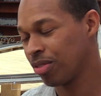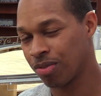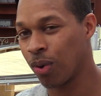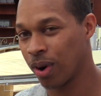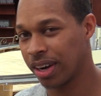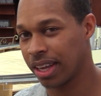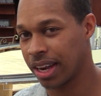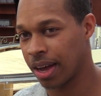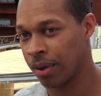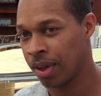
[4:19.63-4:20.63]
for it, you
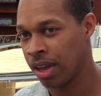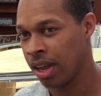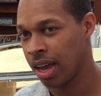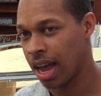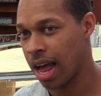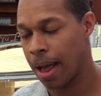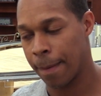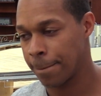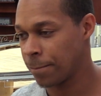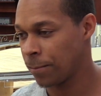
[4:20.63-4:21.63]
know.
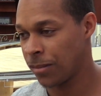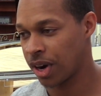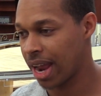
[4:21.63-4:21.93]
They're